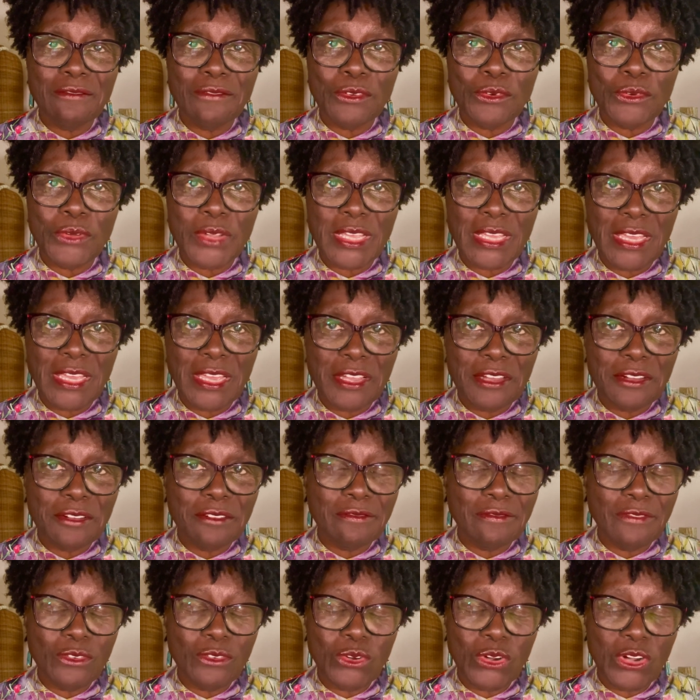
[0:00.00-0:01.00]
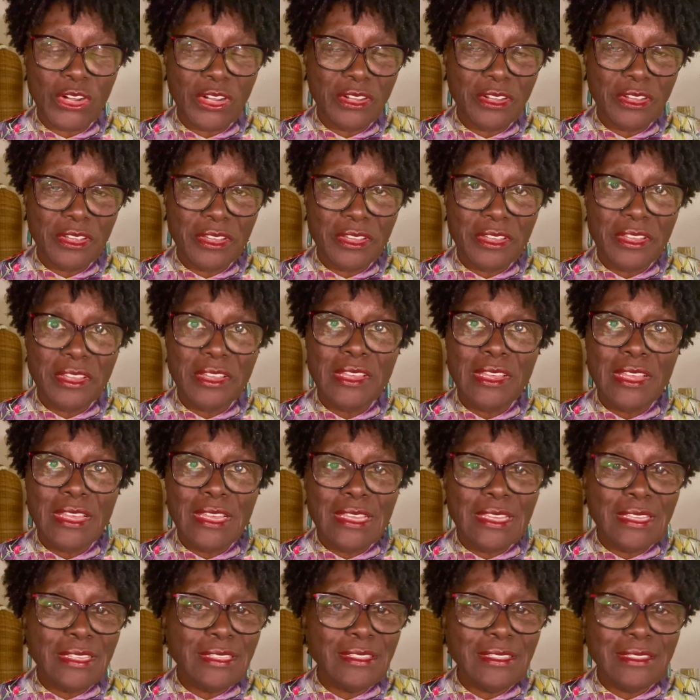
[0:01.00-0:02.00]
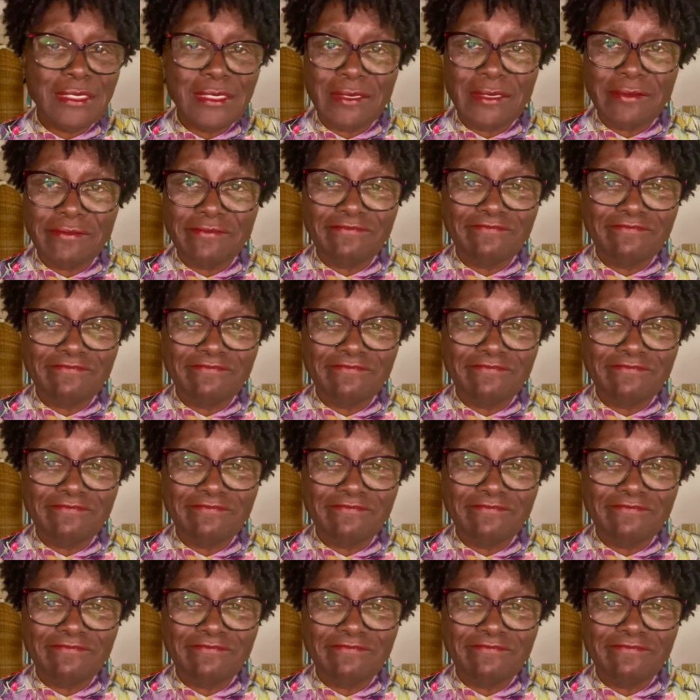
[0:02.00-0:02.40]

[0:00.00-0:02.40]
for and cared for. It's